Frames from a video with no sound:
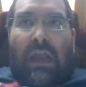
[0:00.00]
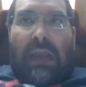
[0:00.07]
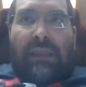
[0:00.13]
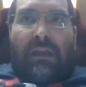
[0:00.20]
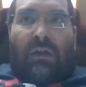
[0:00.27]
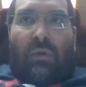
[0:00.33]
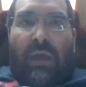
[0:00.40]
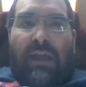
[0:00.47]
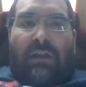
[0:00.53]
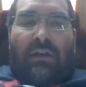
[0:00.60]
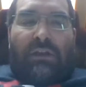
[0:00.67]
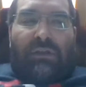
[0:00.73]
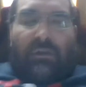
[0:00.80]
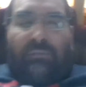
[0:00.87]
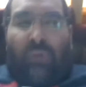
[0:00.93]
And the
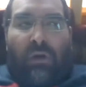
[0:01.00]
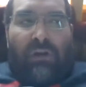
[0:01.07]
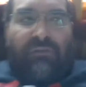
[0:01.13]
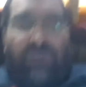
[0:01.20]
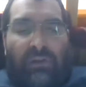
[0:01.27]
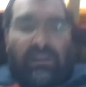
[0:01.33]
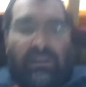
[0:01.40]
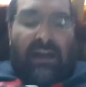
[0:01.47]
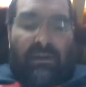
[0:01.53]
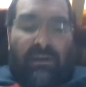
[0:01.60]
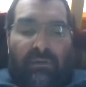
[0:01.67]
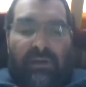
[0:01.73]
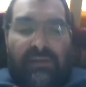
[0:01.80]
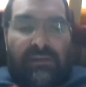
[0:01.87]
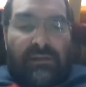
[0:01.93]
Quakers are important for a lot of
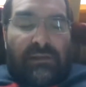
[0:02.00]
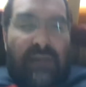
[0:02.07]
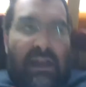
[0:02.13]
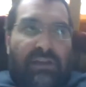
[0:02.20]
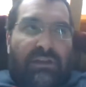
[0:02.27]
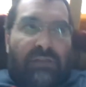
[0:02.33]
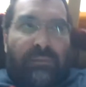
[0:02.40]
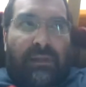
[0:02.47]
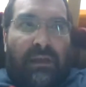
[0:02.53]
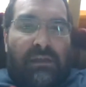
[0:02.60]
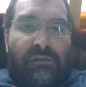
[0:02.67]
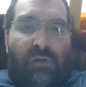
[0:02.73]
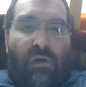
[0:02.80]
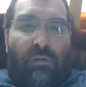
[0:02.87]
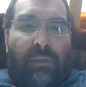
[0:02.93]
reasons, not just because
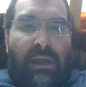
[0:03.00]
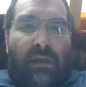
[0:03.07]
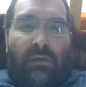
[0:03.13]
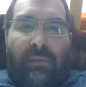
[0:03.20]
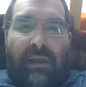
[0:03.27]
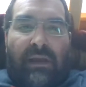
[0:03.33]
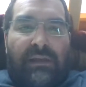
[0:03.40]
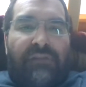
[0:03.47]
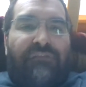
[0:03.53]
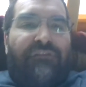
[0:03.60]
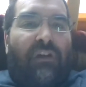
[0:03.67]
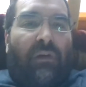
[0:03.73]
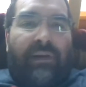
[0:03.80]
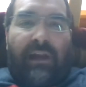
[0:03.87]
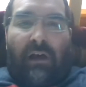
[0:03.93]
of oatmeal and because of
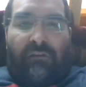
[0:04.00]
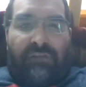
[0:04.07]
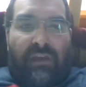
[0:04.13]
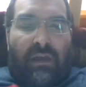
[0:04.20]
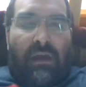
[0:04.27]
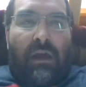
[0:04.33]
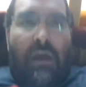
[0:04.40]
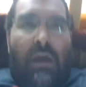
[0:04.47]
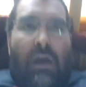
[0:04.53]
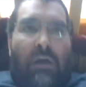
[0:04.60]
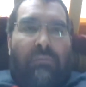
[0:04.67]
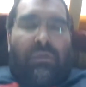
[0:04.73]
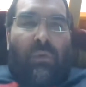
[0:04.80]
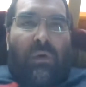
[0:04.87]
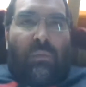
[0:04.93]
Philadelphia,
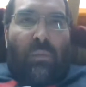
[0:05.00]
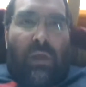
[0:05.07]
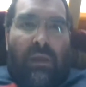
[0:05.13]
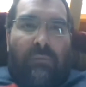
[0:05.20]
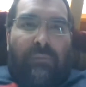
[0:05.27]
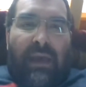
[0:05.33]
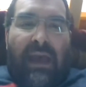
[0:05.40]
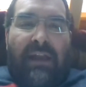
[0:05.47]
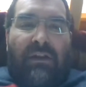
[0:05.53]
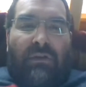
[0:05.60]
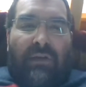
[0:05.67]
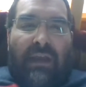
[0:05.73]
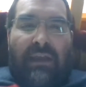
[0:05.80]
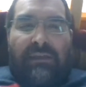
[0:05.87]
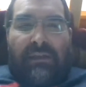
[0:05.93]
but when William Penn
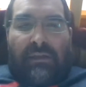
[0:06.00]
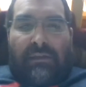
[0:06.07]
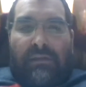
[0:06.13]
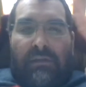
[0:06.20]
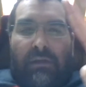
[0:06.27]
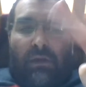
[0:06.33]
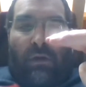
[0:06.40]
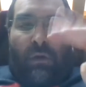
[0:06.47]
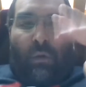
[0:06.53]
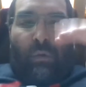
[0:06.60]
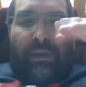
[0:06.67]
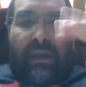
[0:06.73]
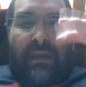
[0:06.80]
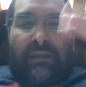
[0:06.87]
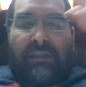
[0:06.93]
creates his
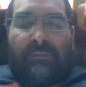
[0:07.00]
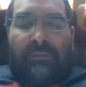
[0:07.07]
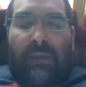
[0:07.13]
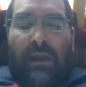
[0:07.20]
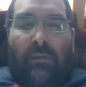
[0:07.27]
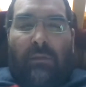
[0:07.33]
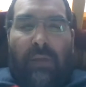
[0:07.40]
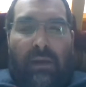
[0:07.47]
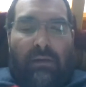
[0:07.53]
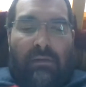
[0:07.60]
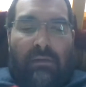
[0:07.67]
holy experiment,